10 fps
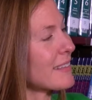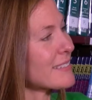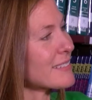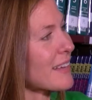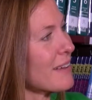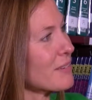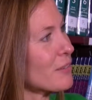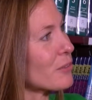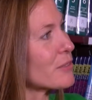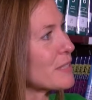the kids to dive in
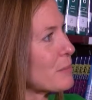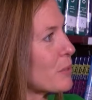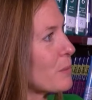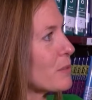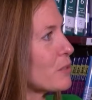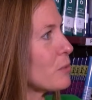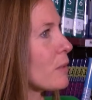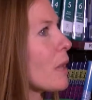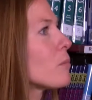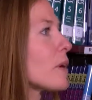a little deeper, but do a
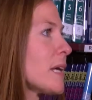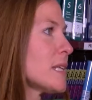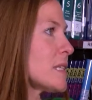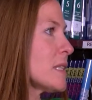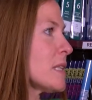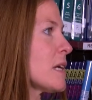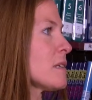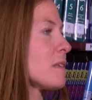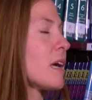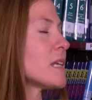lot more hands-on
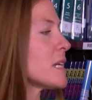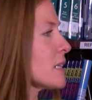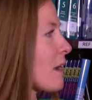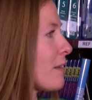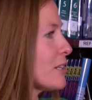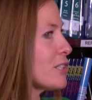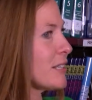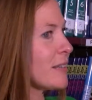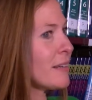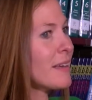things, a lot of
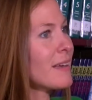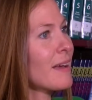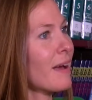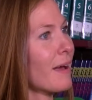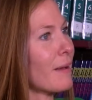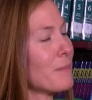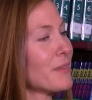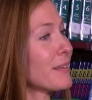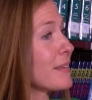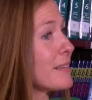technology. Yeah. Um,
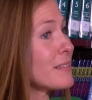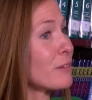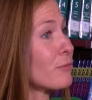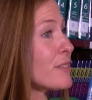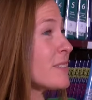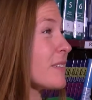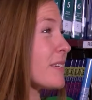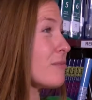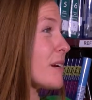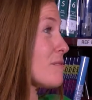the kids have
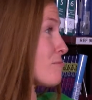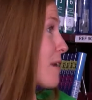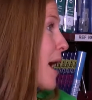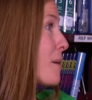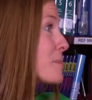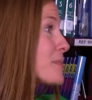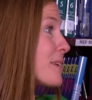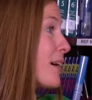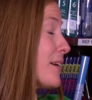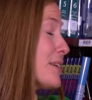recently written raps
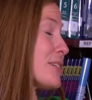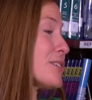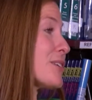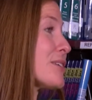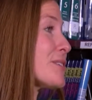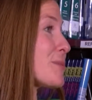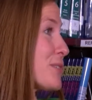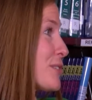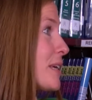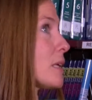on integers,
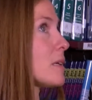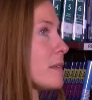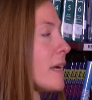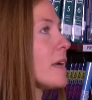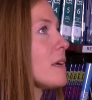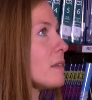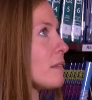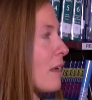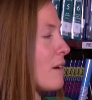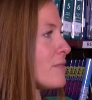which yeah. they, they
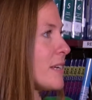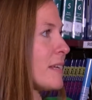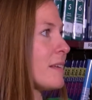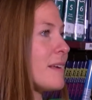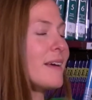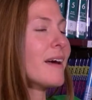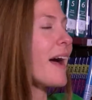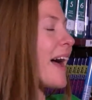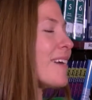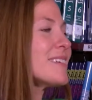loved. And
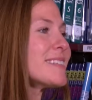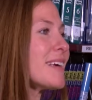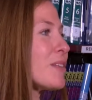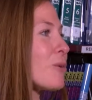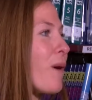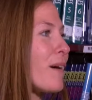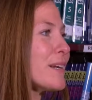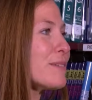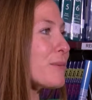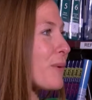I have to say, the
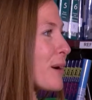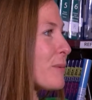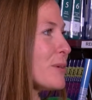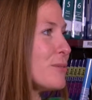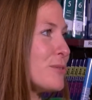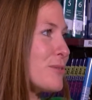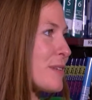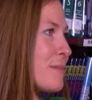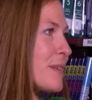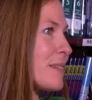quality of the work when you do
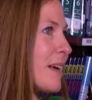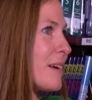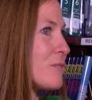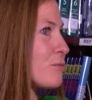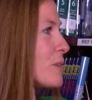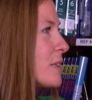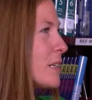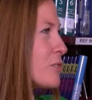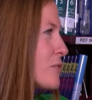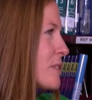something that is really
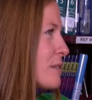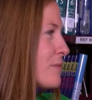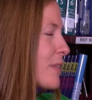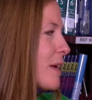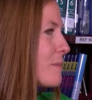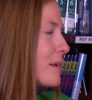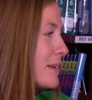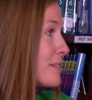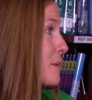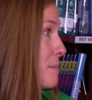interesting for them
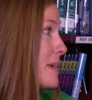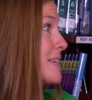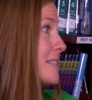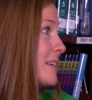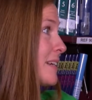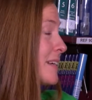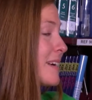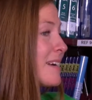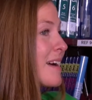yeah. is amazing.